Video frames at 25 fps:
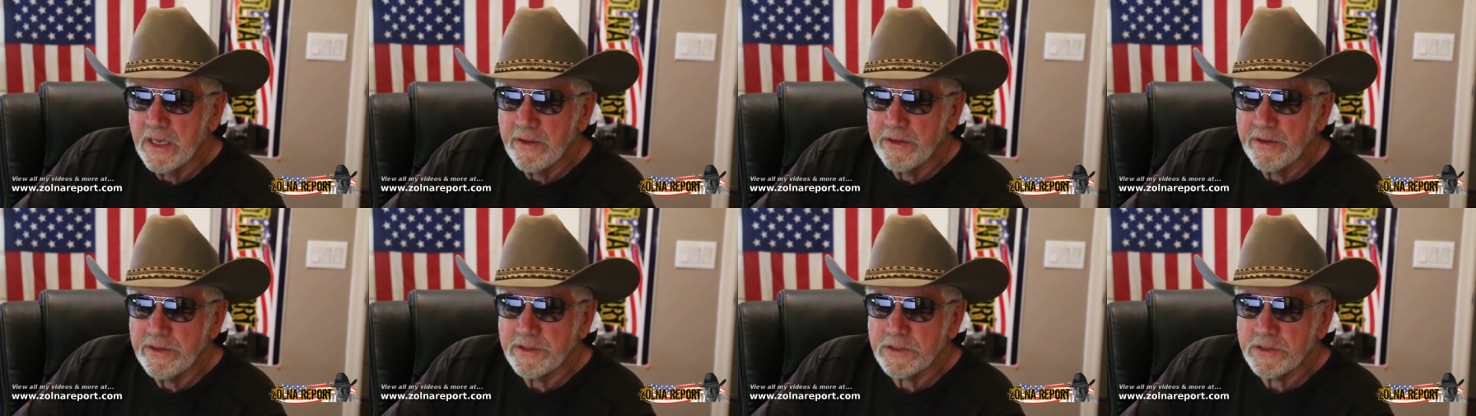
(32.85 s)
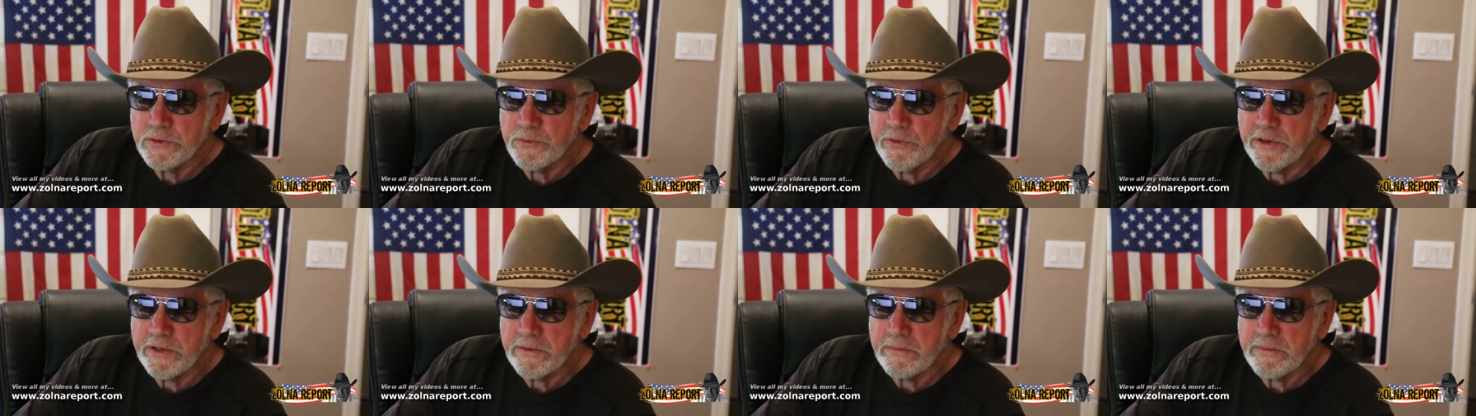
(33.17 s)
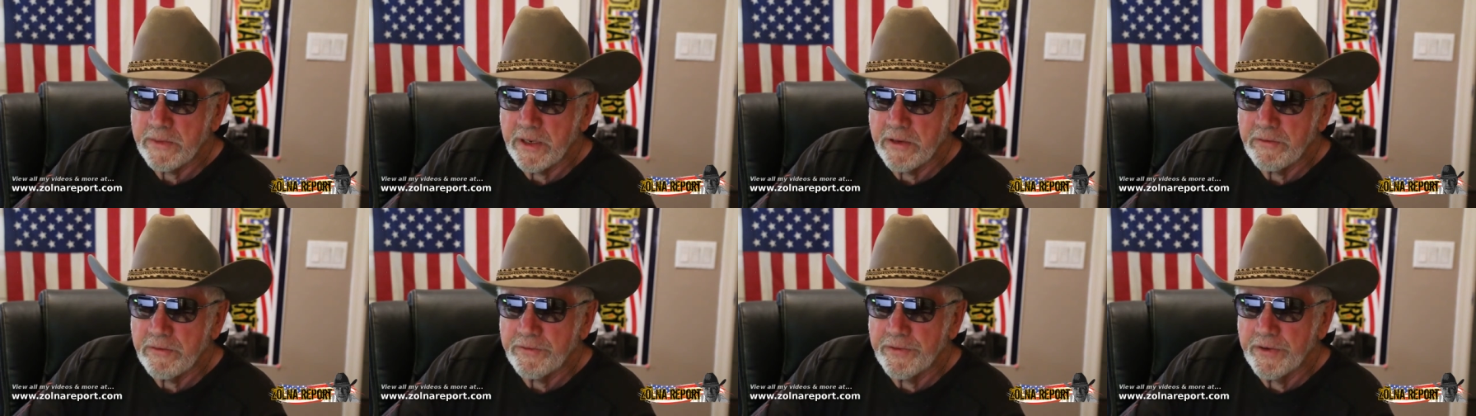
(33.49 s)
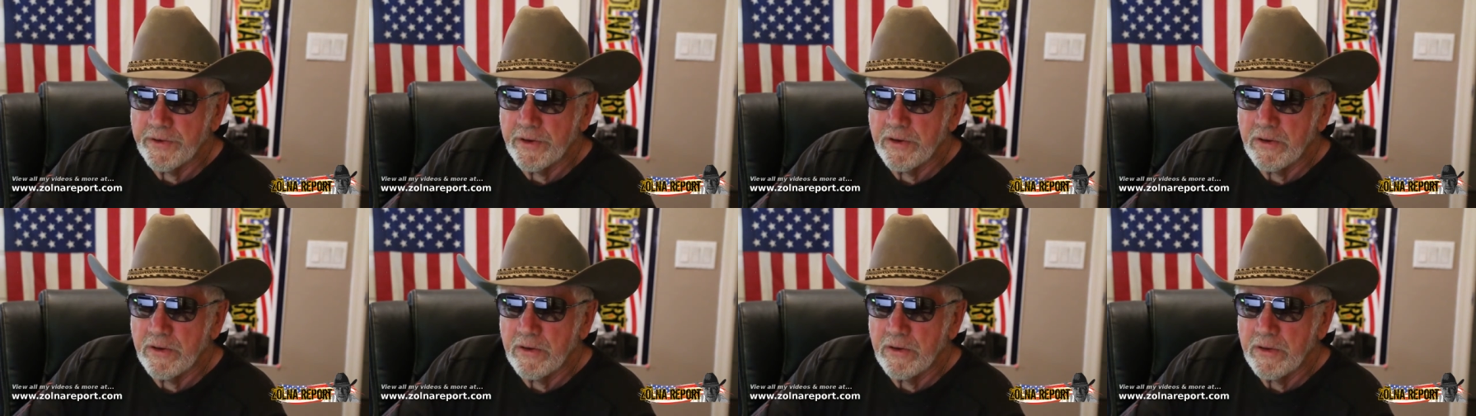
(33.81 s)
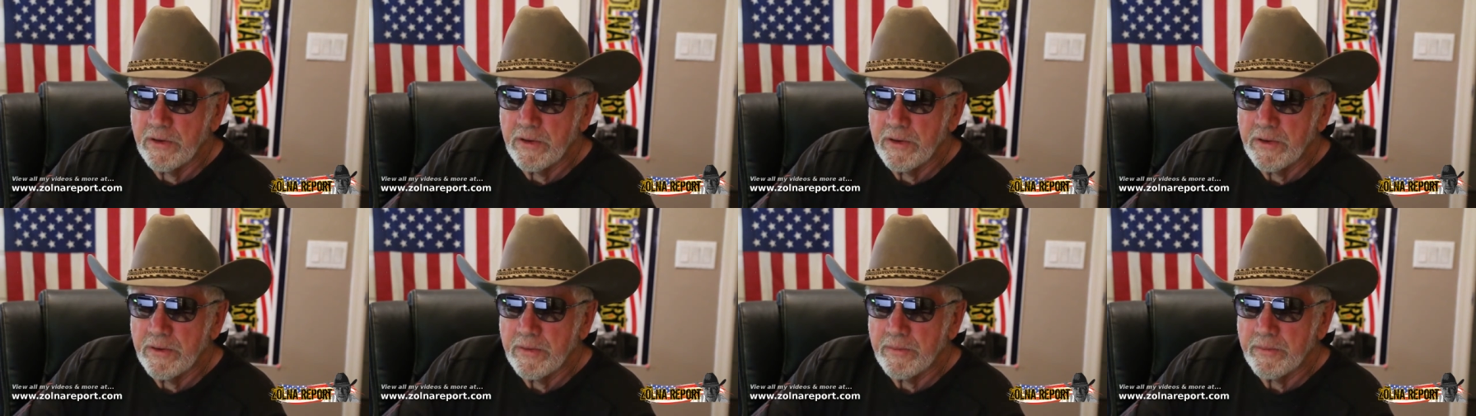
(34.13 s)
This is written by
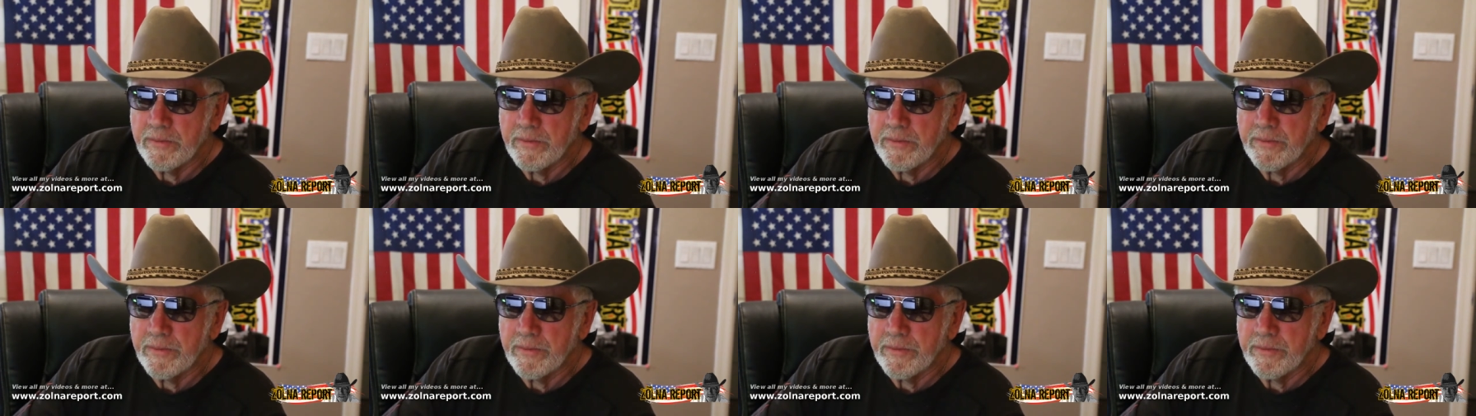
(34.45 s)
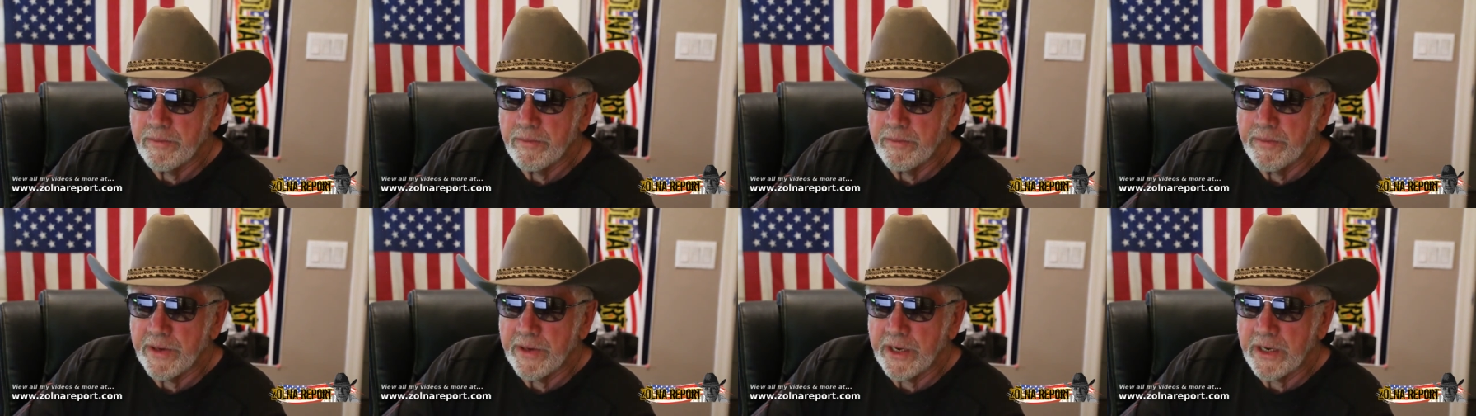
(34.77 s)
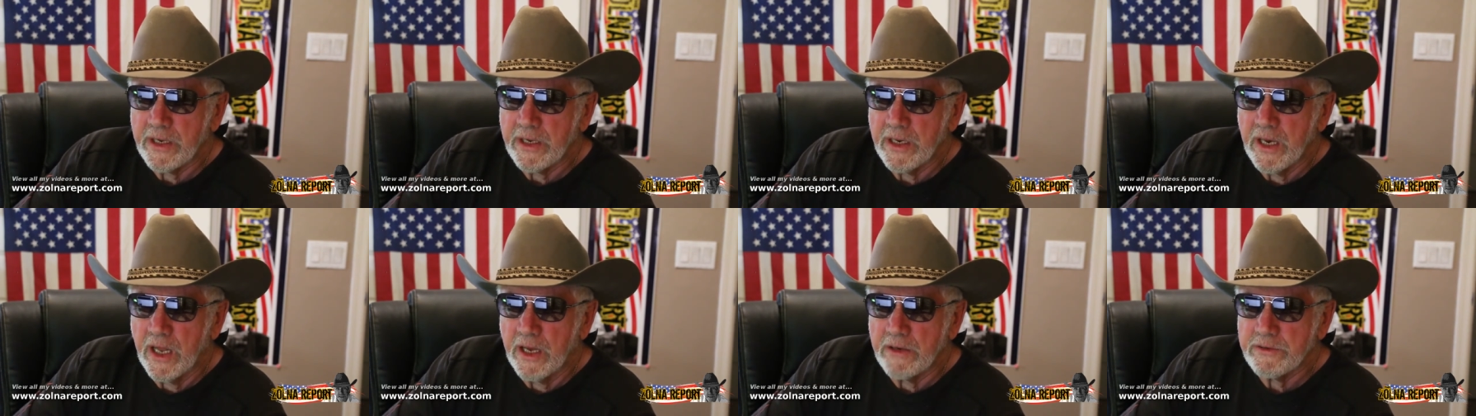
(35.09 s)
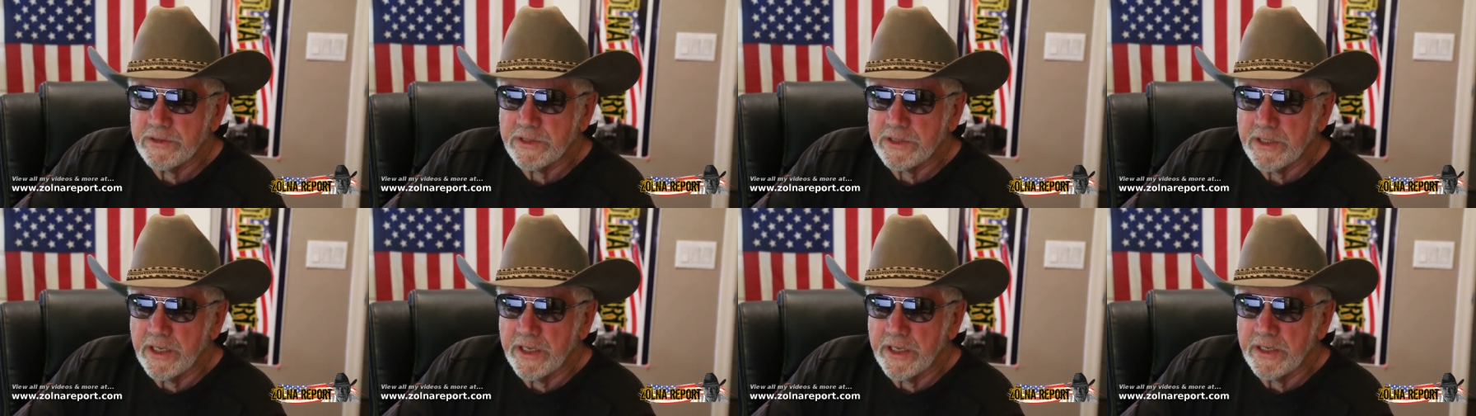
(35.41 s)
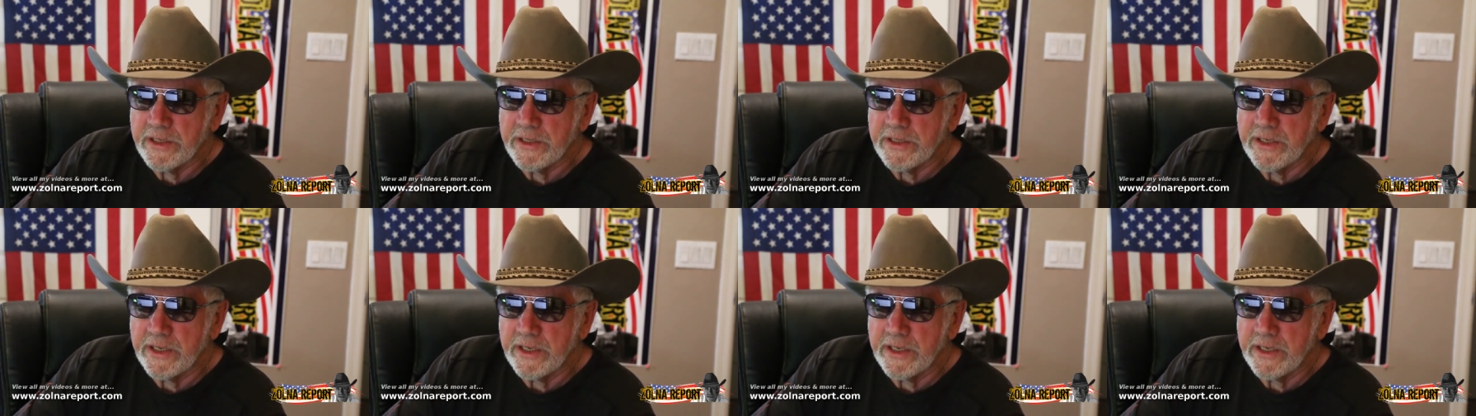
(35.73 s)
Phil McClausland,